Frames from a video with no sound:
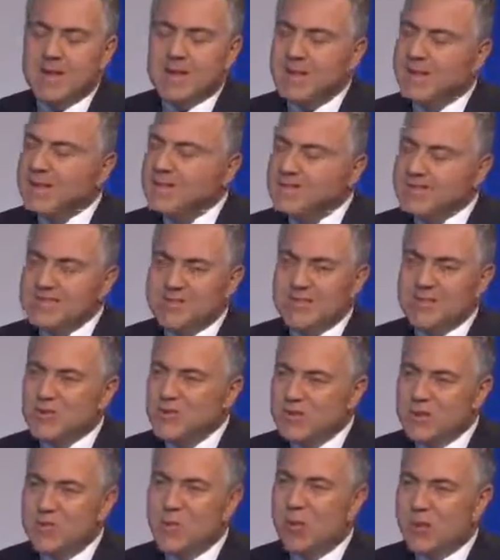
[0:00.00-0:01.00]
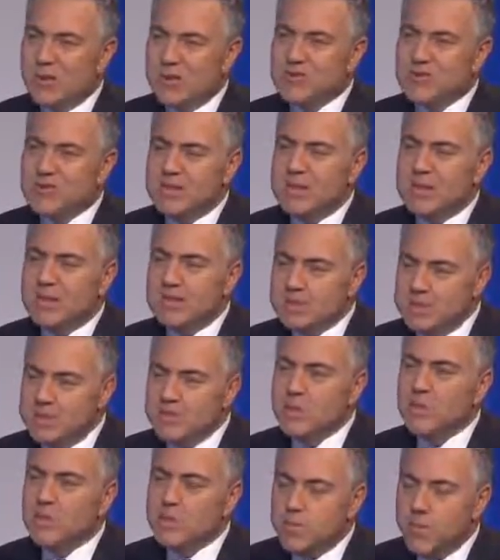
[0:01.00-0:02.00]
No, this is good policy. This is
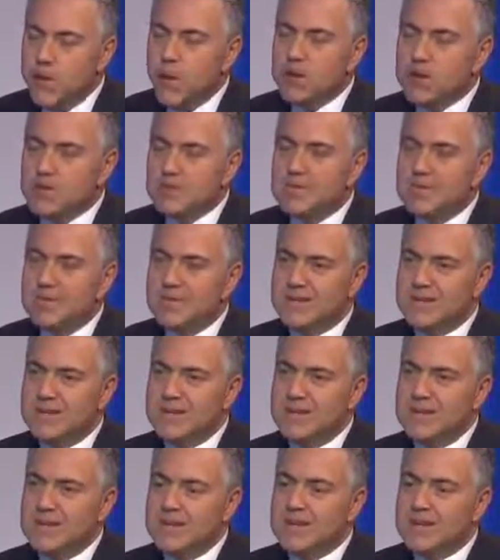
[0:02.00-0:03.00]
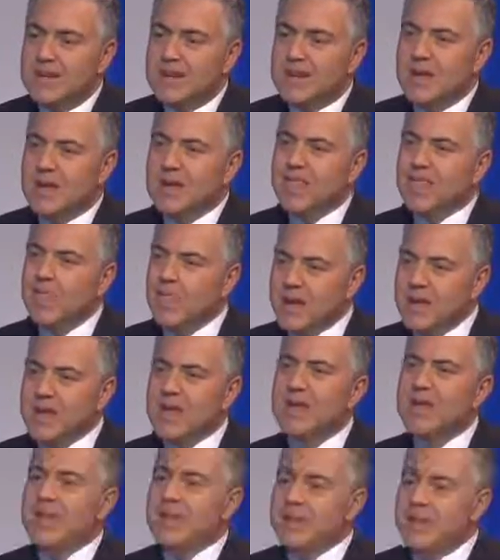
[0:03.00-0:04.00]
good policy. If
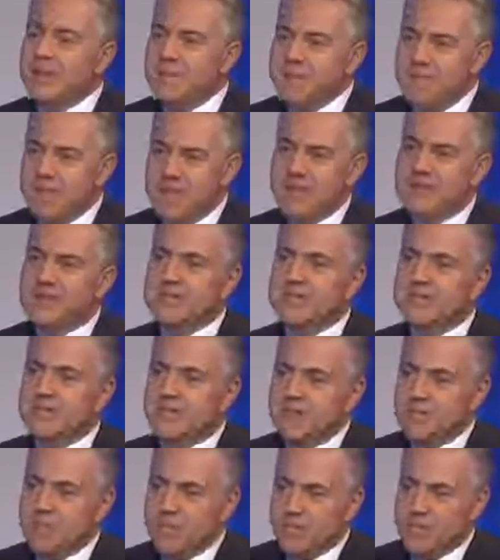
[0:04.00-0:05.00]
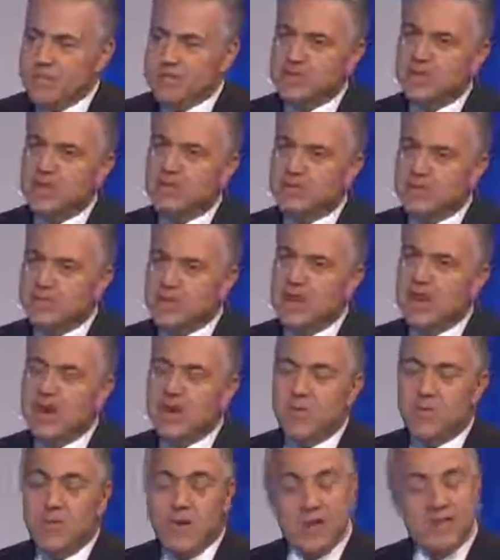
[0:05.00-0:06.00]
we invest in research
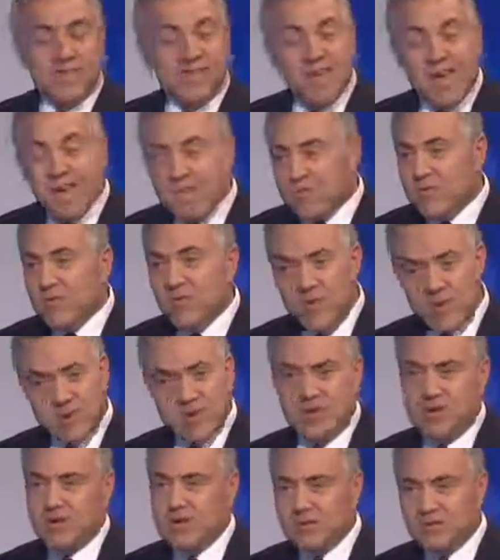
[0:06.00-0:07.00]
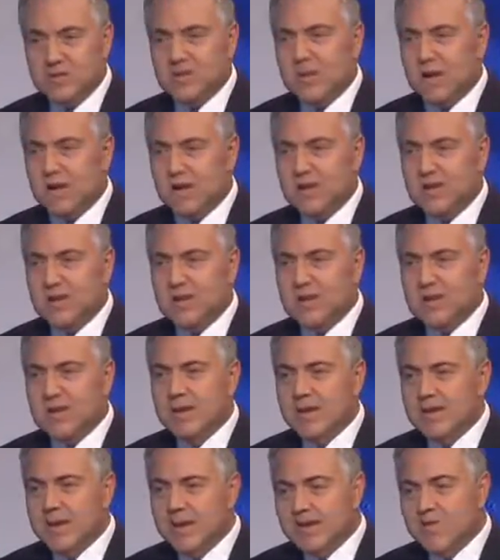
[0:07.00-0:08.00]
now, and we're damn good at it in Australia,
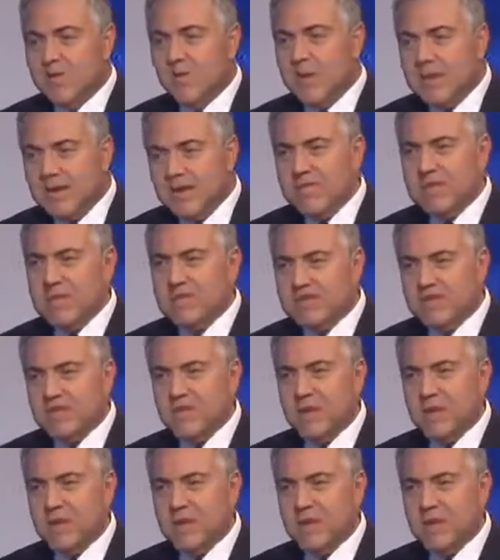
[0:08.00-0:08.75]
if we invest in